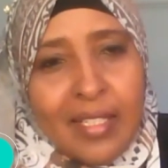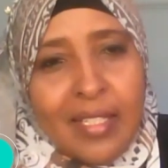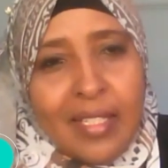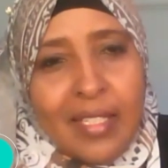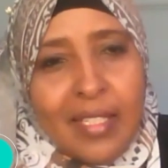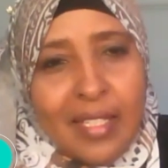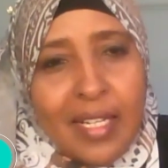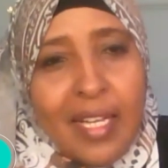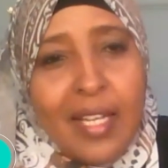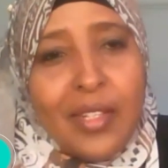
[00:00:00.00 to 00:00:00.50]

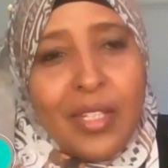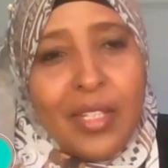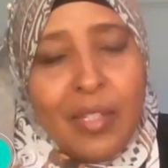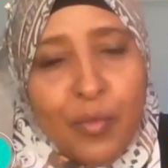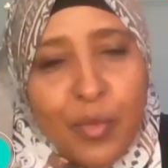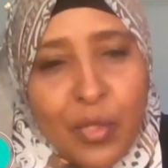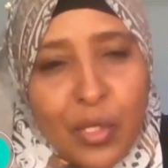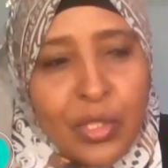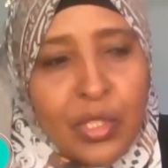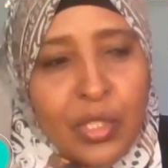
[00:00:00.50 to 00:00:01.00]

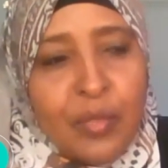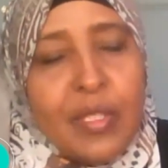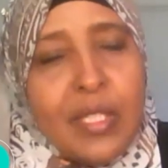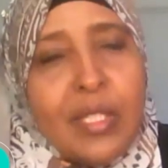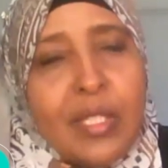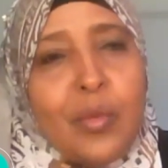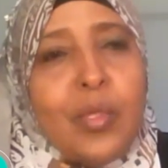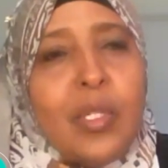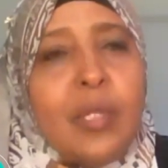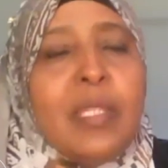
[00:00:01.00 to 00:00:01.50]
in front of
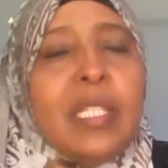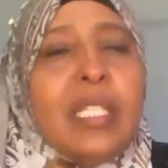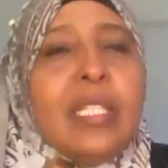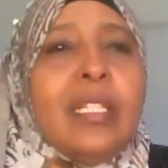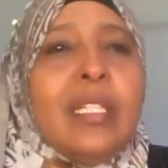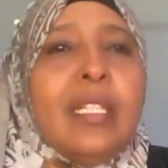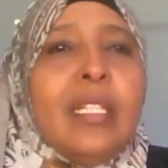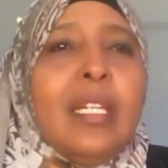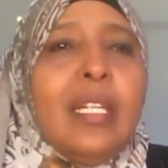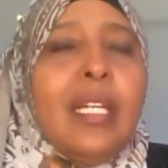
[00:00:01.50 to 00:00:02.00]

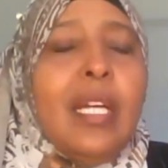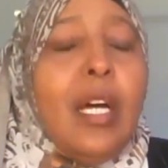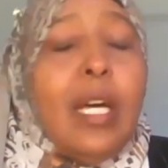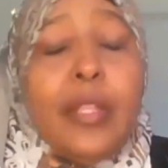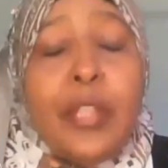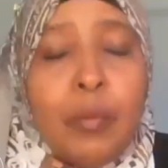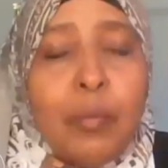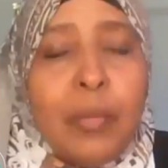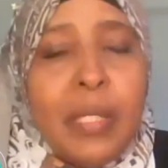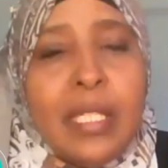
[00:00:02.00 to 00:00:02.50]

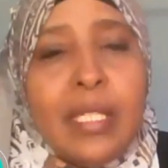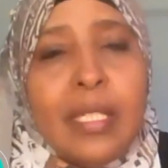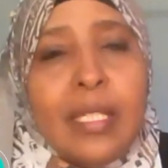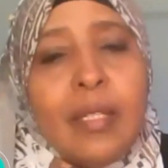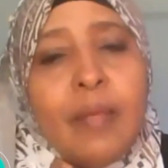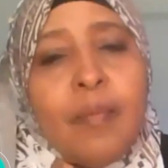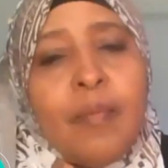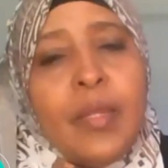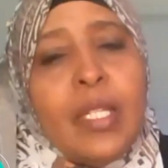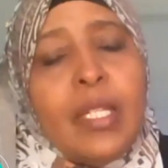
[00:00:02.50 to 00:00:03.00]
other men.